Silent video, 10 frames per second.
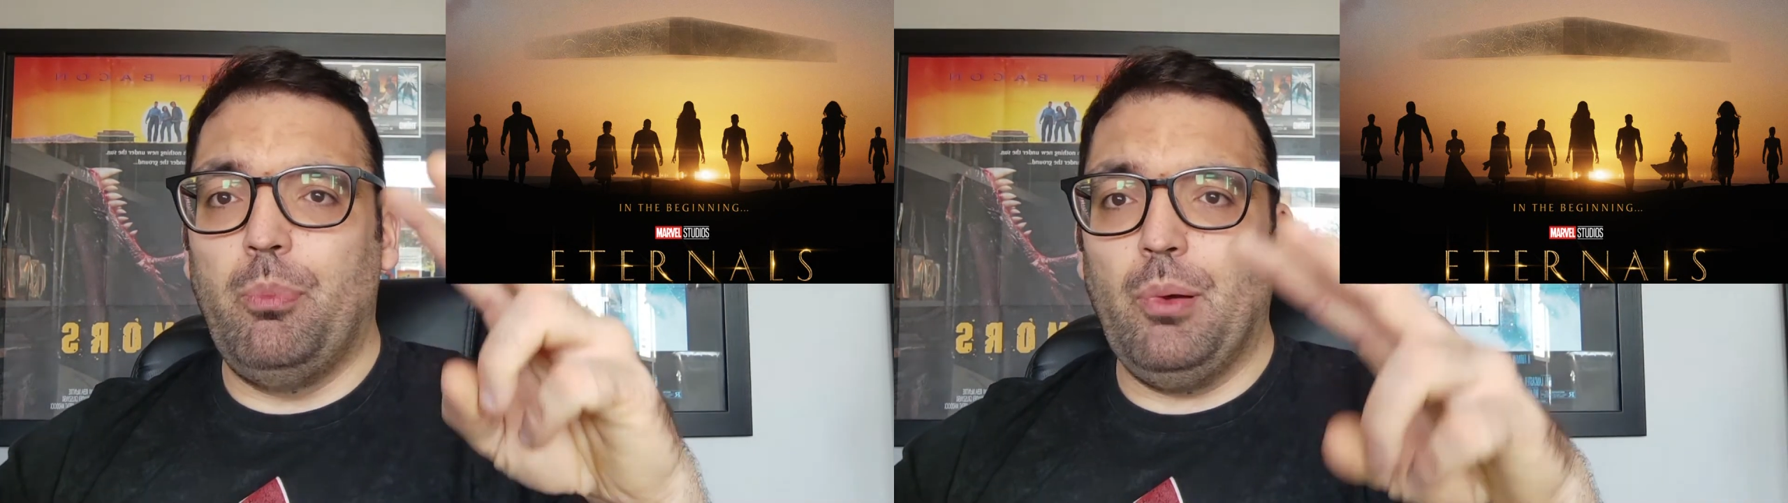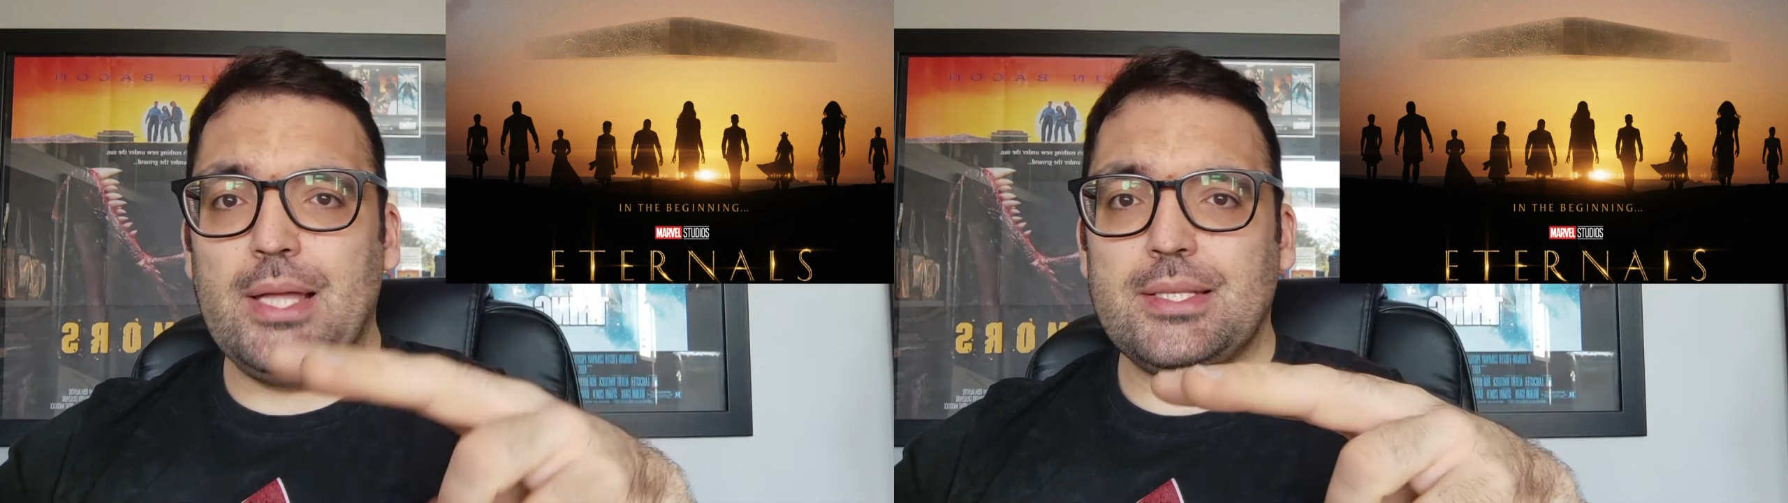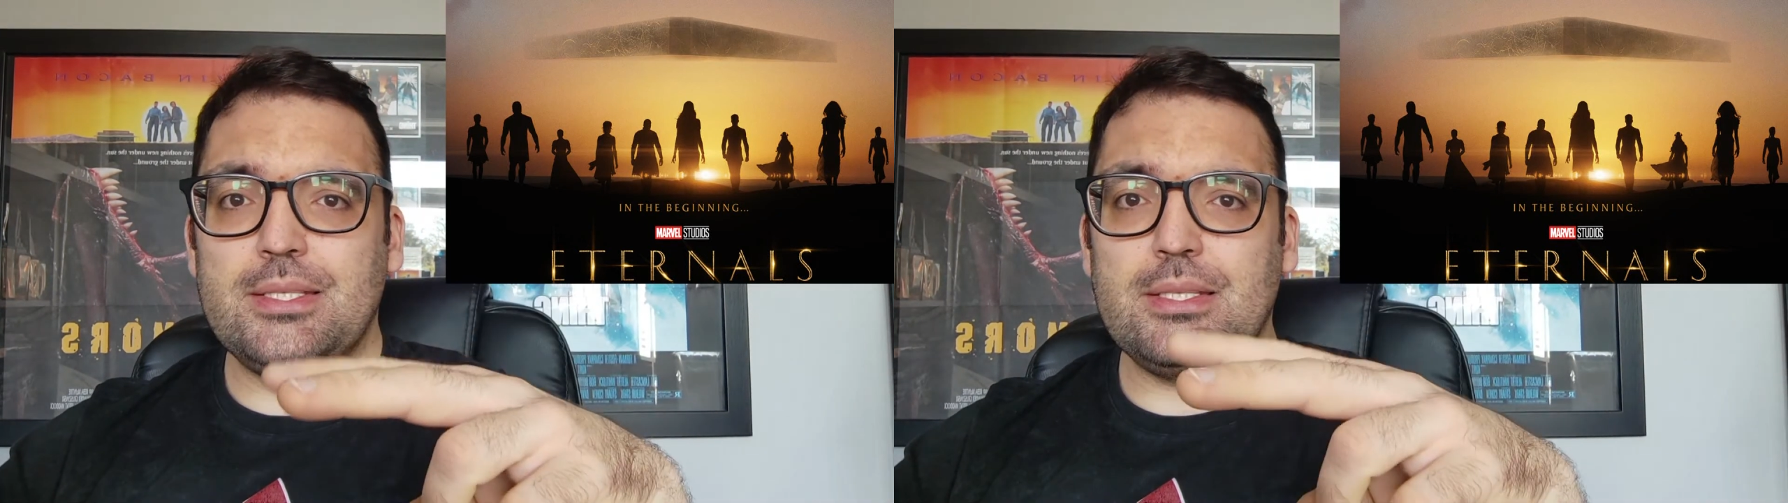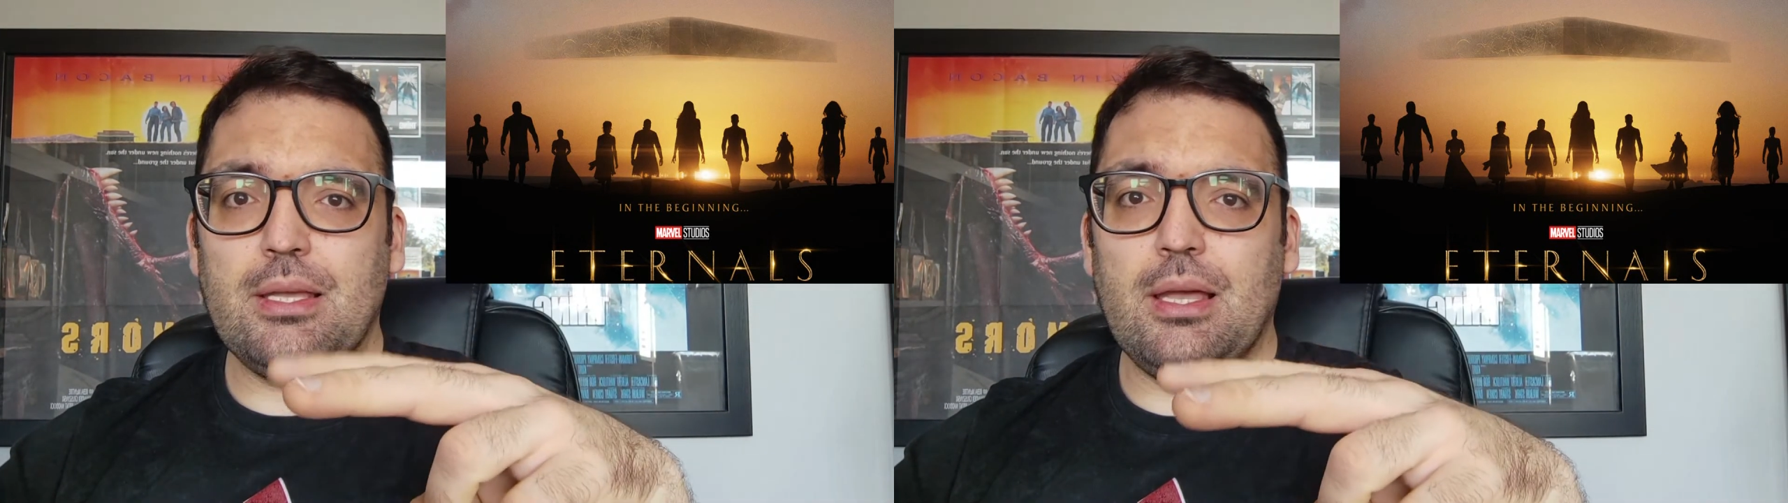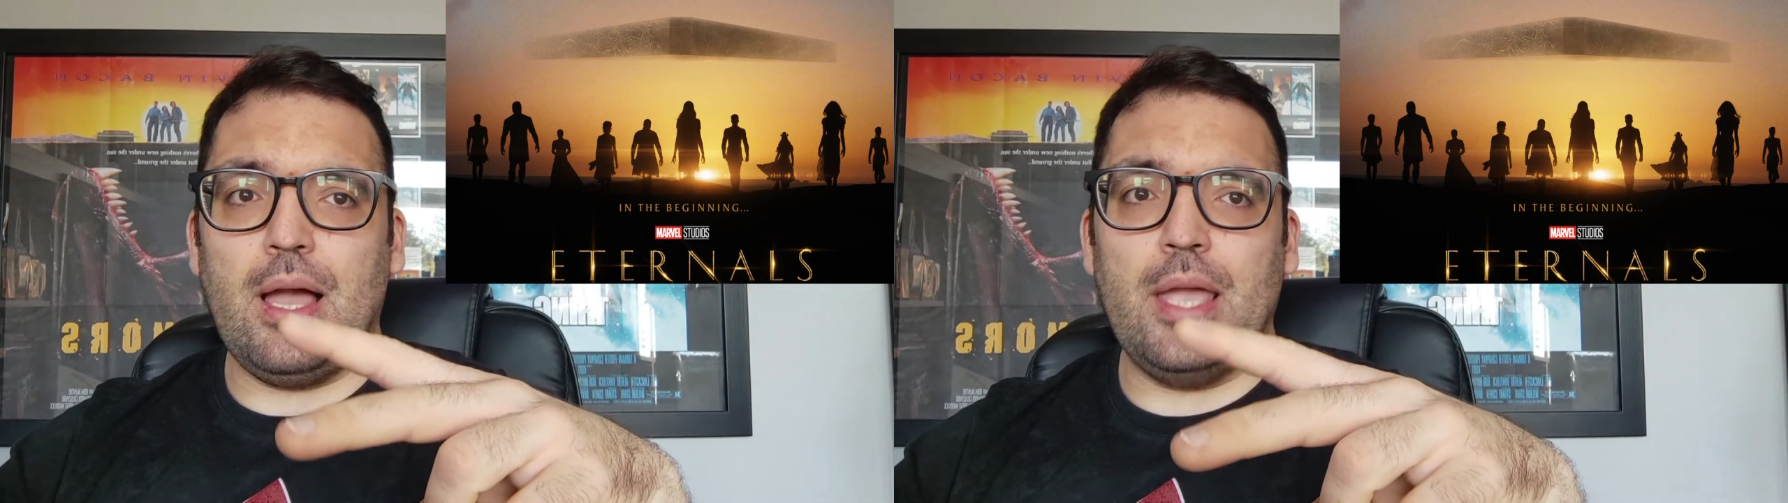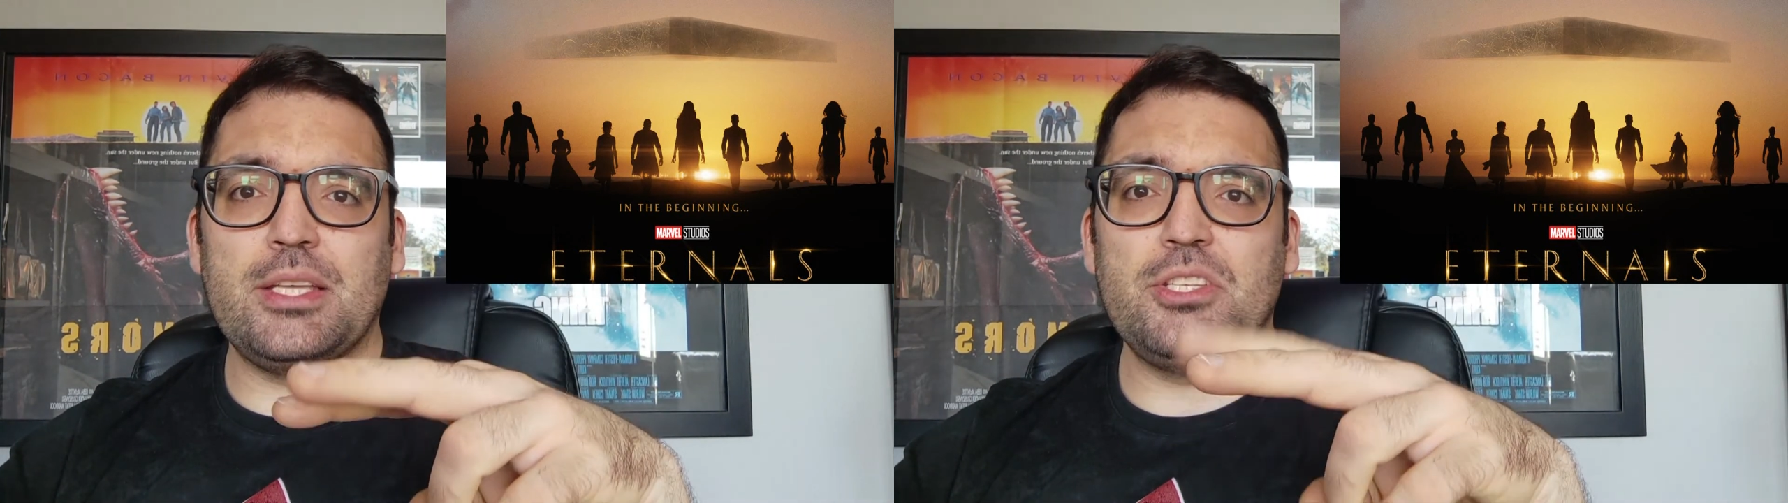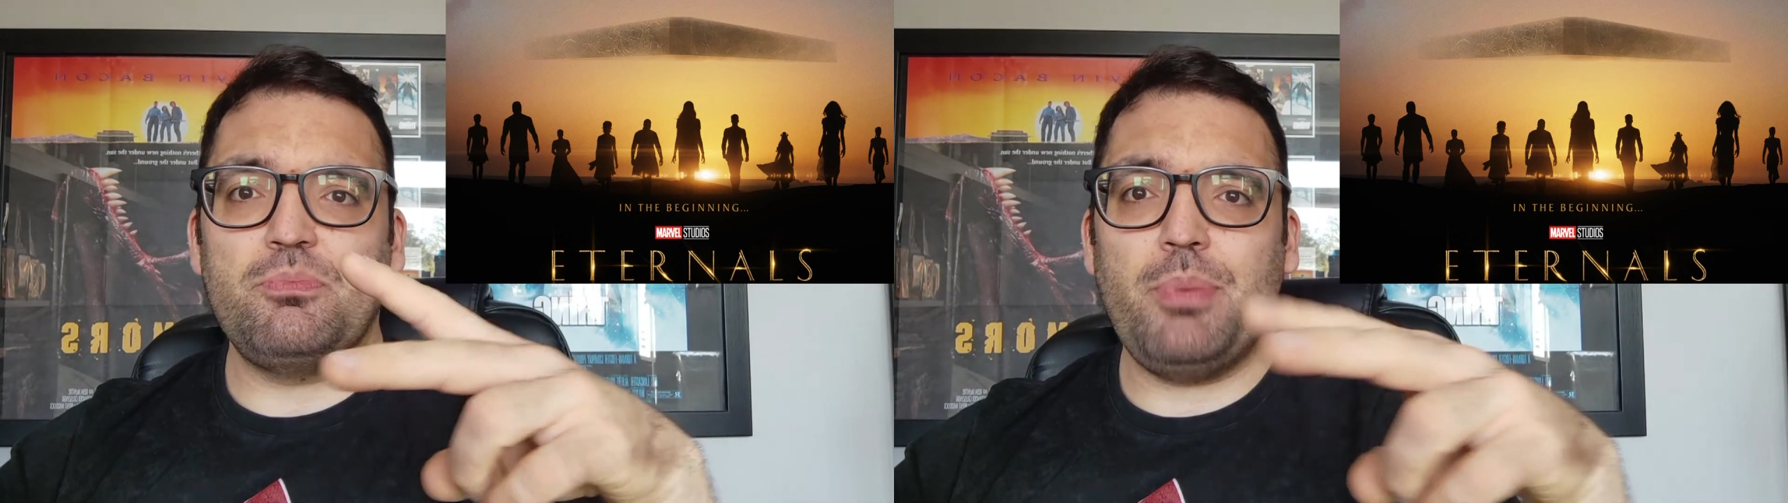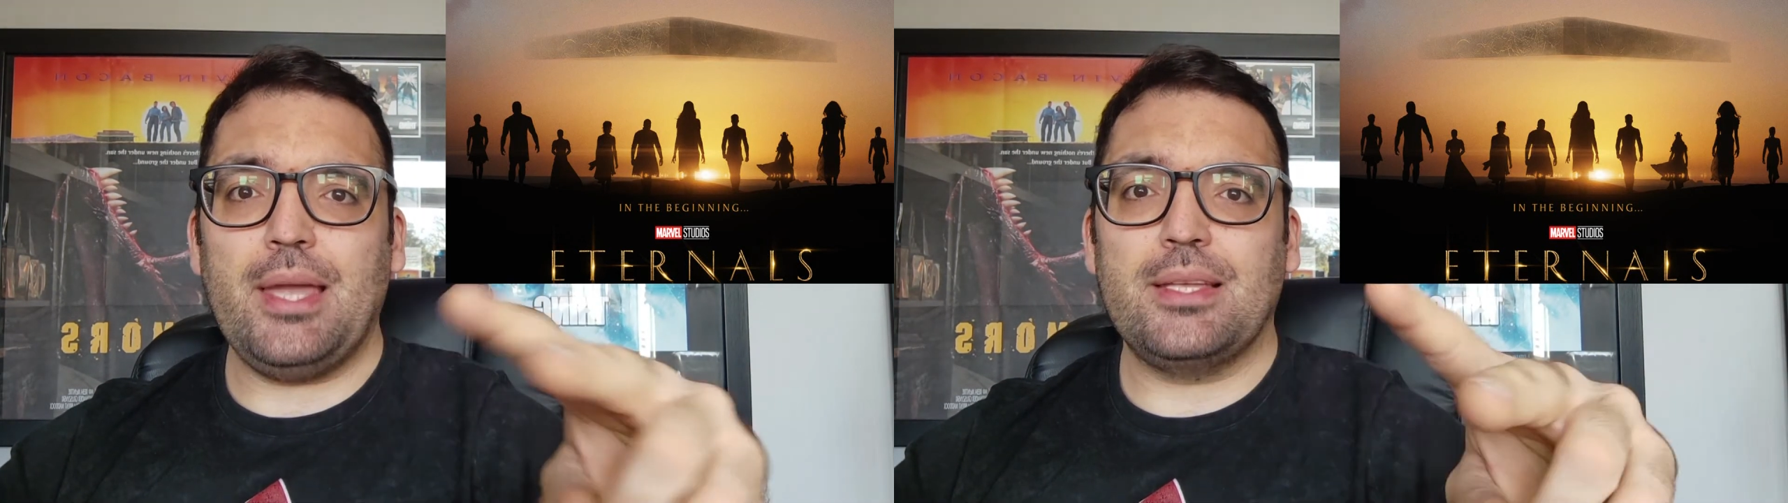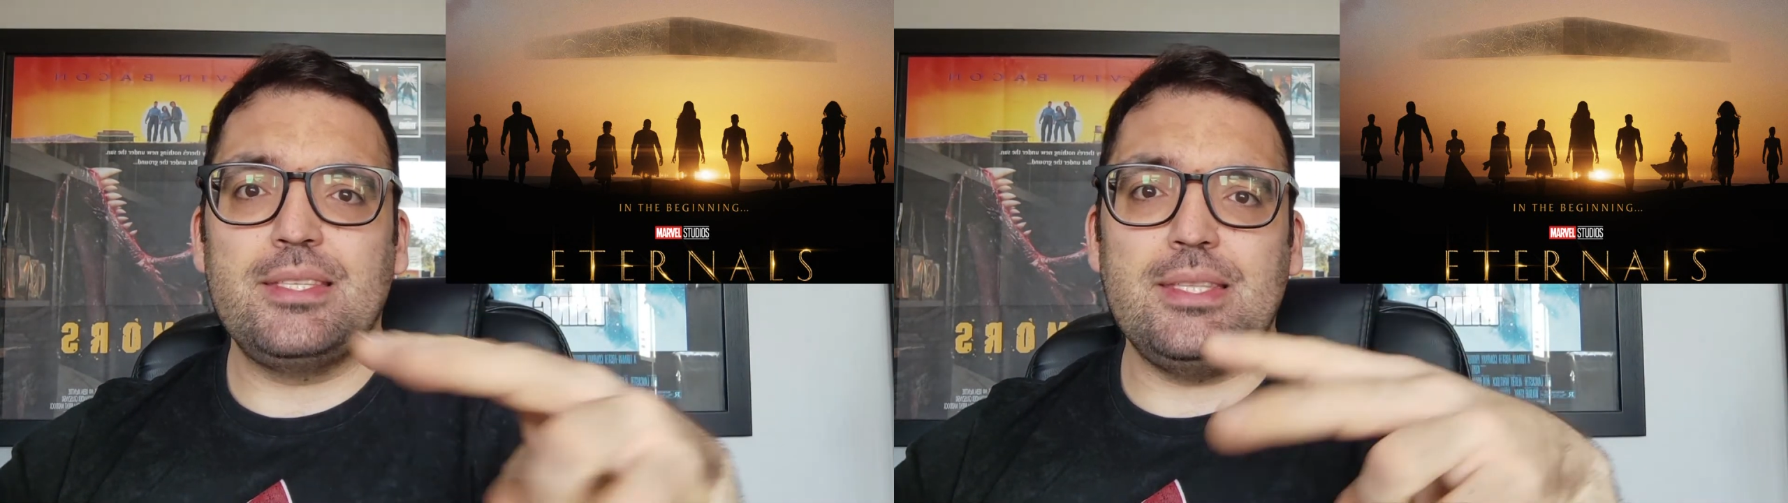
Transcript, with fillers: but I expect